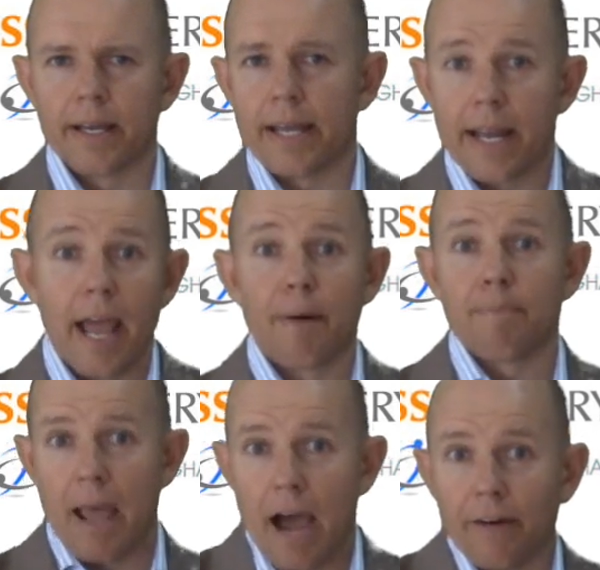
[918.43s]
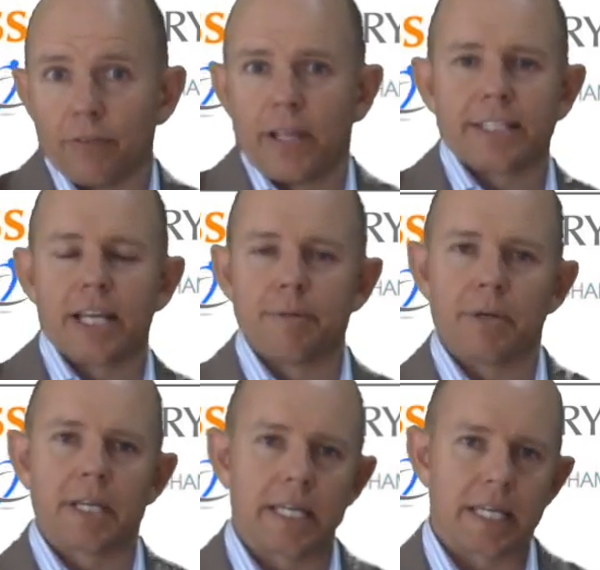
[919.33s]
and how powerful that's going to
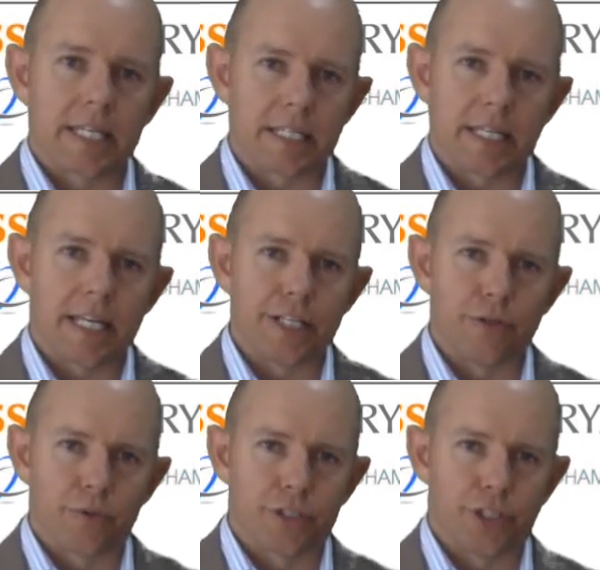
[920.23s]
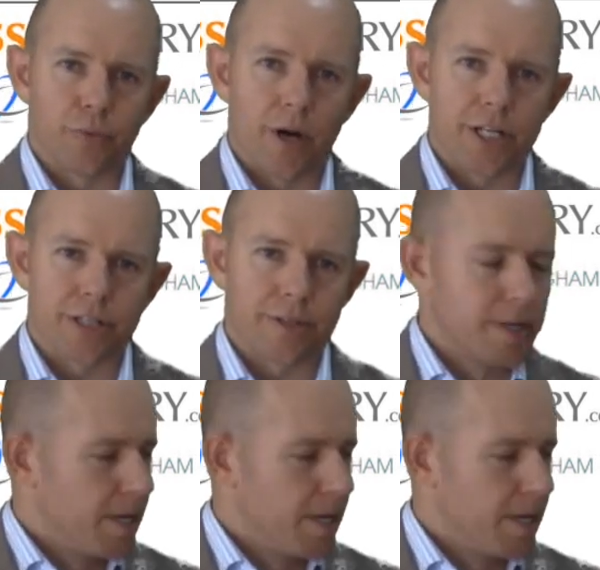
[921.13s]
be in your situation.